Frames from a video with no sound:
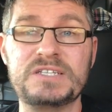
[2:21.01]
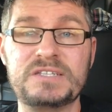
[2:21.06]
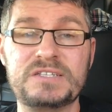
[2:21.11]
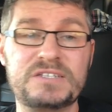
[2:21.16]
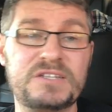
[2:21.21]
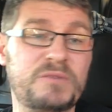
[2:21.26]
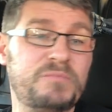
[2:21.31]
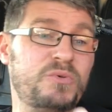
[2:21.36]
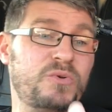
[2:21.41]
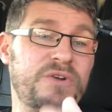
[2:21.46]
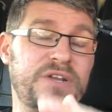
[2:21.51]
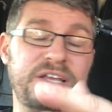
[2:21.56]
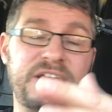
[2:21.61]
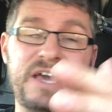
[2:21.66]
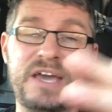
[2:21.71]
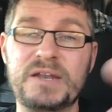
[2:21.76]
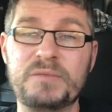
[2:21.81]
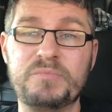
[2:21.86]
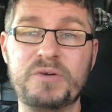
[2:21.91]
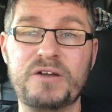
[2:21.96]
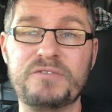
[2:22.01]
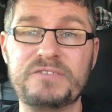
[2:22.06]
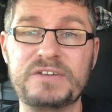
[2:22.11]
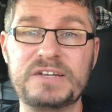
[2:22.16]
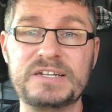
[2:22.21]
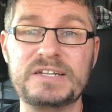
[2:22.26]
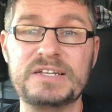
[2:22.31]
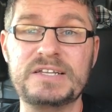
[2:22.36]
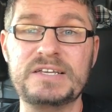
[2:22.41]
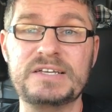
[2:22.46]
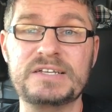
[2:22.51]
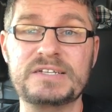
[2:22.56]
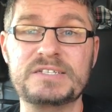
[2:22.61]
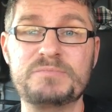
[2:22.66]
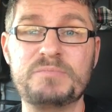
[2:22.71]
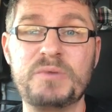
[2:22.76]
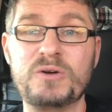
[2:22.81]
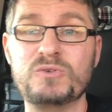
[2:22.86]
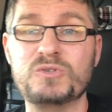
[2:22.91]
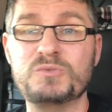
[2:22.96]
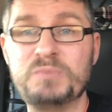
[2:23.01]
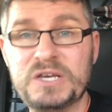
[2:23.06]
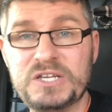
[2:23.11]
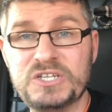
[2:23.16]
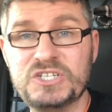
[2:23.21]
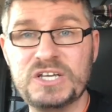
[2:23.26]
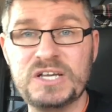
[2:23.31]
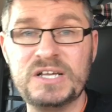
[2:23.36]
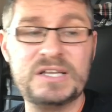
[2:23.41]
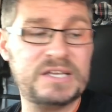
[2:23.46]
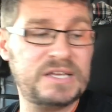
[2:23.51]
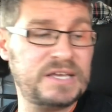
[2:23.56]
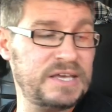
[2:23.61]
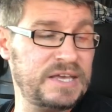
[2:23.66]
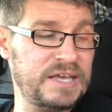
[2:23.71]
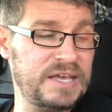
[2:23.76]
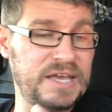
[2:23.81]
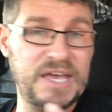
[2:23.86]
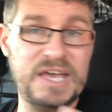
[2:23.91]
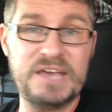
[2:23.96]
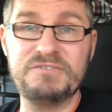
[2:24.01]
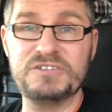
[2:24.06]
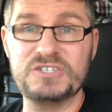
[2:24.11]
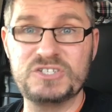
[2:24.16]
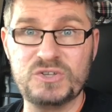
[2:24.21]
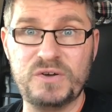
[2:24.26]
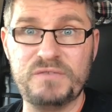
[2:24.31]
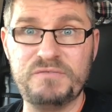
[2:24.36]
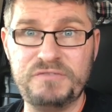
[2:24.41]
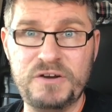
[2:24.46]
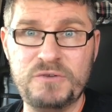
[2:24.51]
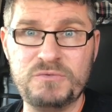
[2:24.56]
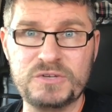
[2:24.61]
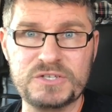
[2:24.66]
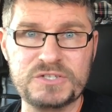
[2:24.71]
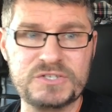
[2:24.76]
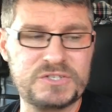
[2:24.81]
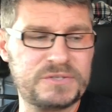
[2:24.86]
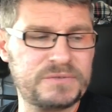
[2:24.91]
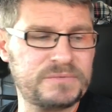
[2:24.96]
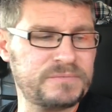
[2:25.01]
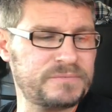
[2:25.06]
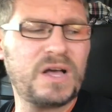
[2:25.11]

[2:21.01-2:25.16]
There's no point in getting a perfectly exposed picture if it's not in focus.